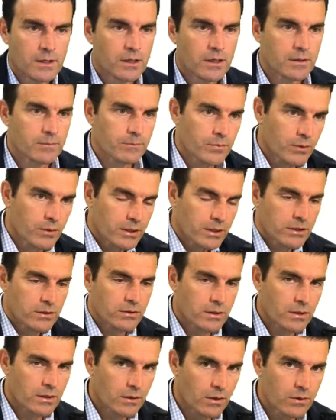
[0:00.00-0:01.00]
putting
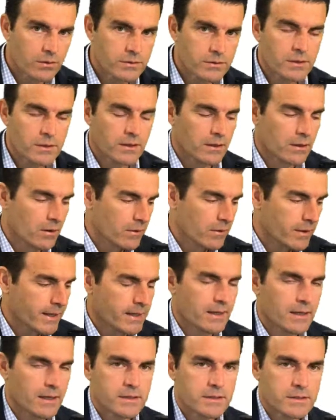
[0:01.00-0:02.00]
your clothes on, all that
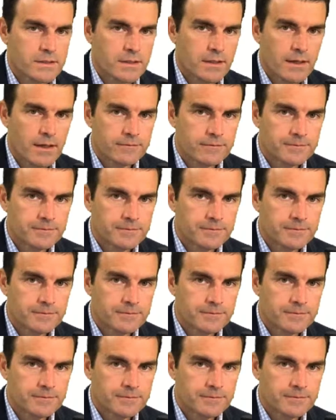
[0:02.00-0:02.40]
kind of stuff.